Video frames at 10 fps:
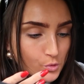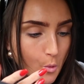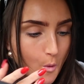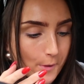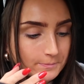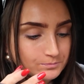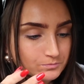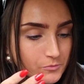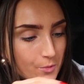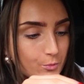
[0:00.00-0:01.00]
Well,
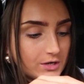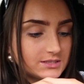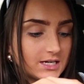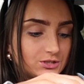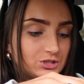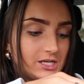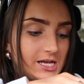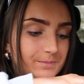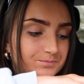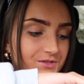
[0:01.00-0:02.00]
why is that
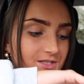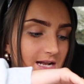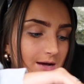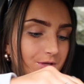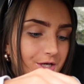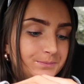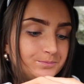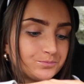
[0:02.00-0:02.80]
actually slap though?